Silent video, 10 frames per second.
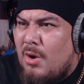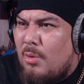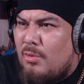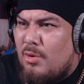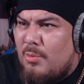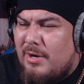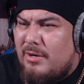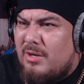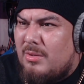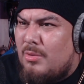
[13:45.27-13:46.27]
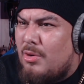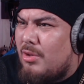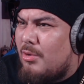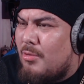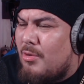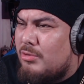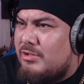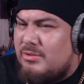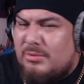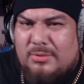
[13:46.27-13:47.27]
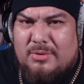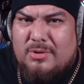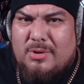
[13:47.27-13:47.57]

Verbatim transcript: go nowhere, go to the grocery store,